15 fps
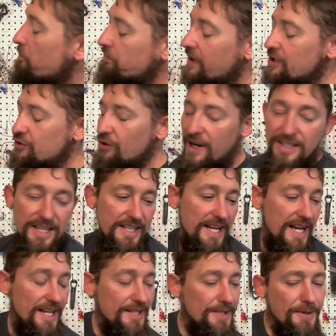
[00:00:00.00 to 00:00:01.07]
Let's try
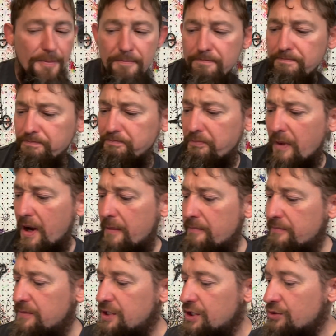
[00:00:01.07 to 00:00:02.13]
today's
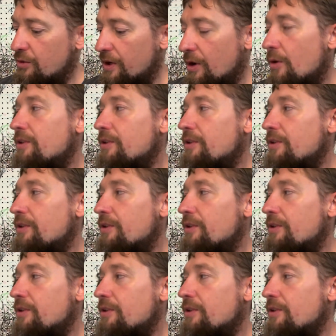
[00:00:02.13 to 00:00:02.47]
tutorial,